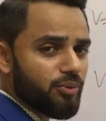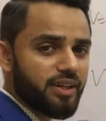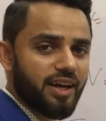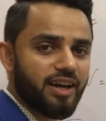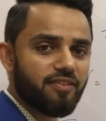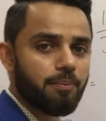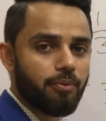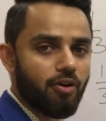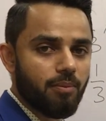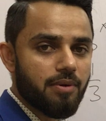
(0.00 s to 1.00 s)
we have a
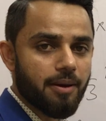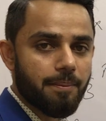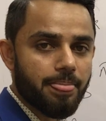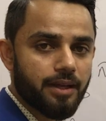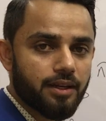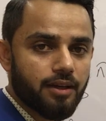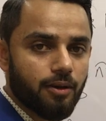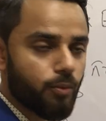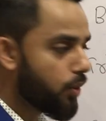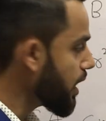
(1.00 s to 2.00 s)
problem.
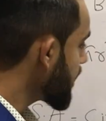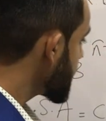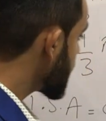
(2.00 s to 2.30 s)
Why?